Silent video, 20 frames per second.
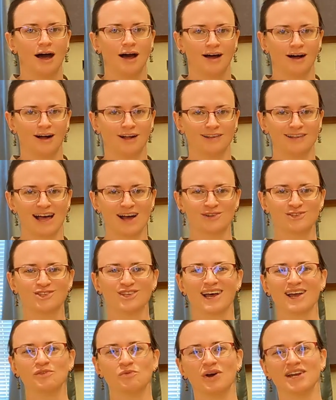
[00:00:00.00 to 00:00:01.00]
Allow
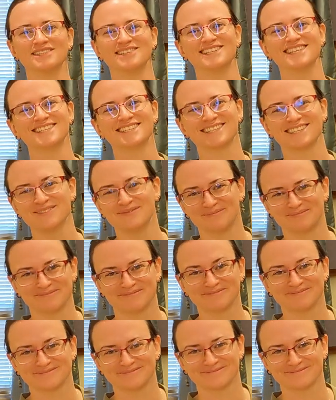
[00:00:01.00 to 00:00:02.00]
sidewaysness.
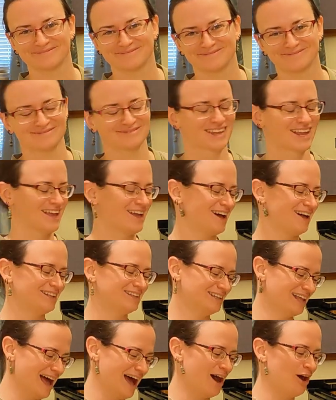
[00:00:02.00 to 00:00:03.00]

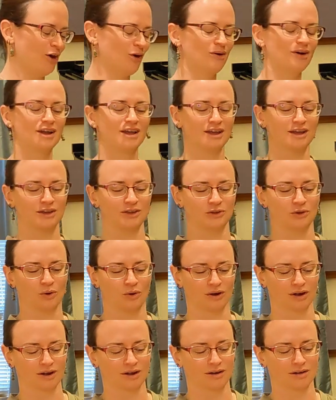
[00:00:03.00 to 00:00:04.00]
Allow
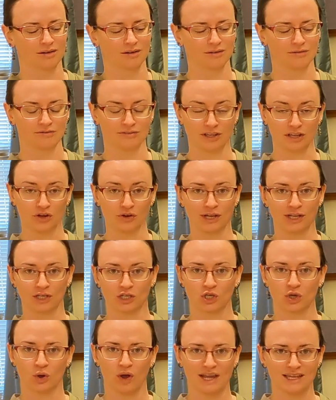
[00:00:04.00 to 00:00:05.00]
your fingering
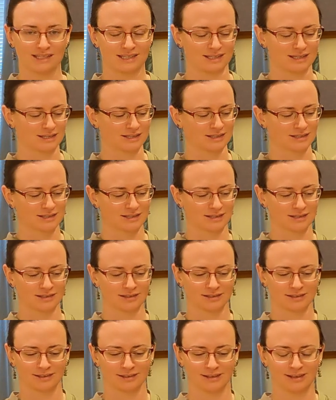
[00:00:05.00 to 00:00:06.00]
choices
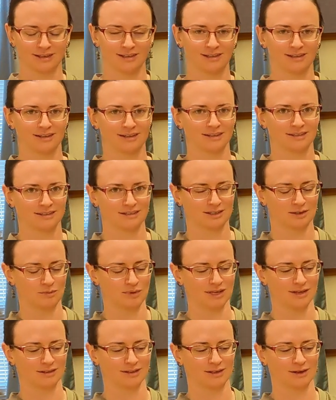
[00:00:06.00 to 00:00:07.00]
to
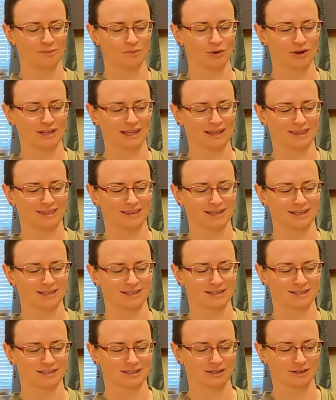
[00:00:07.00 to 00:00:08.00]
be a little more like
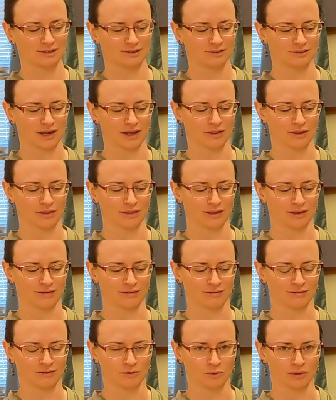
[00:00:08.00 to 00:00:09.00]
this rather
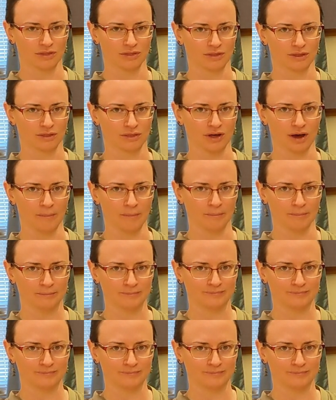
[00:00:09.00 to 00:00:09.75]
than with the thumb.